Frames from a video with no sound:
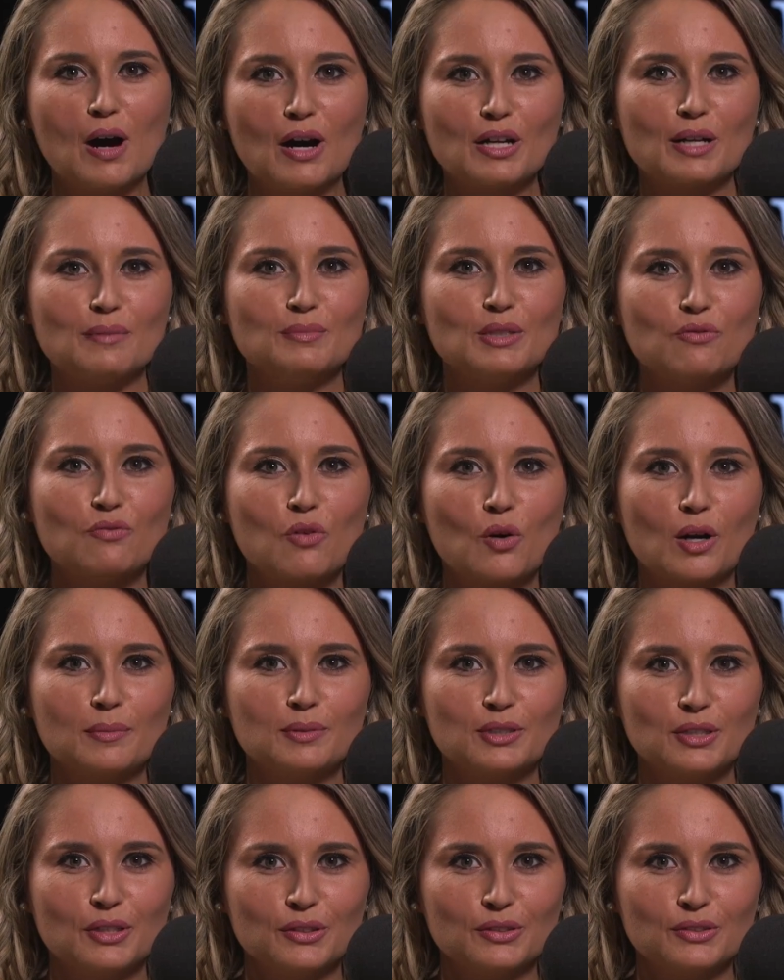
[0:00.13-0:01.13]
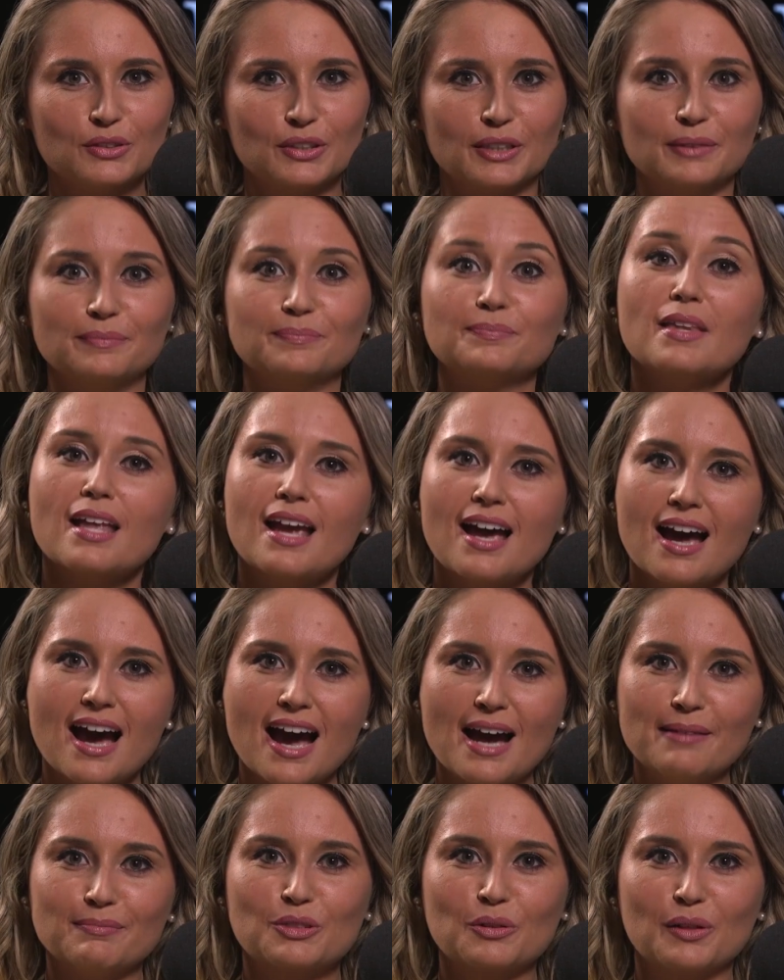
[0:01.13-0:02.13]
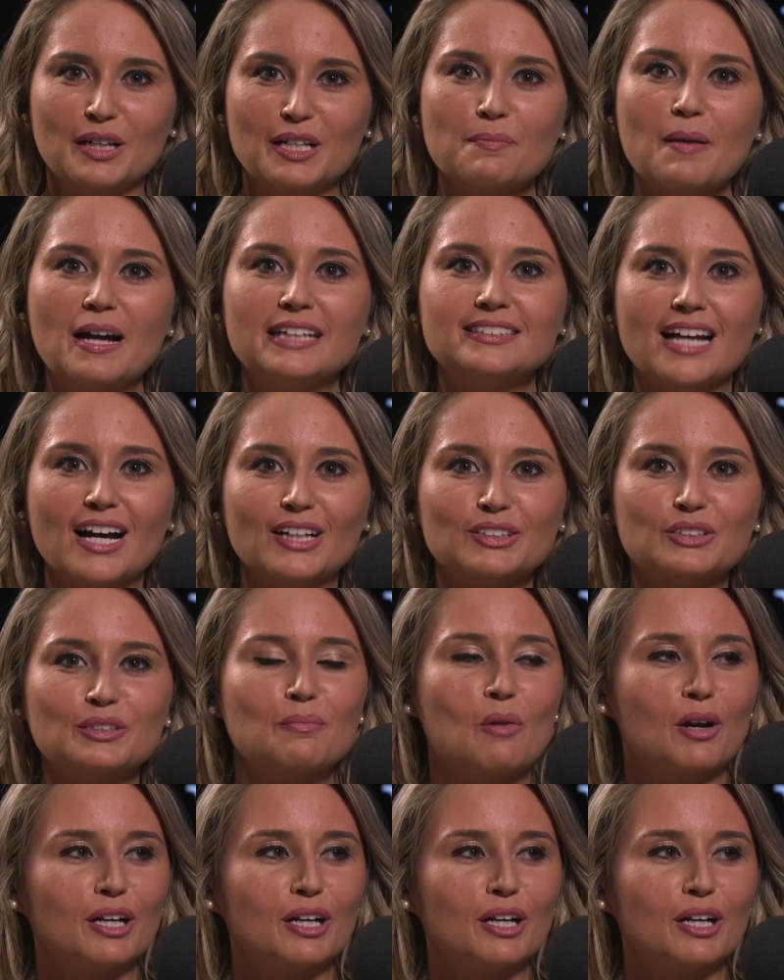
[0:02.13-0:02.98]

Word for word: Welcome to Forbes Newsroom. I'm joined by Dr.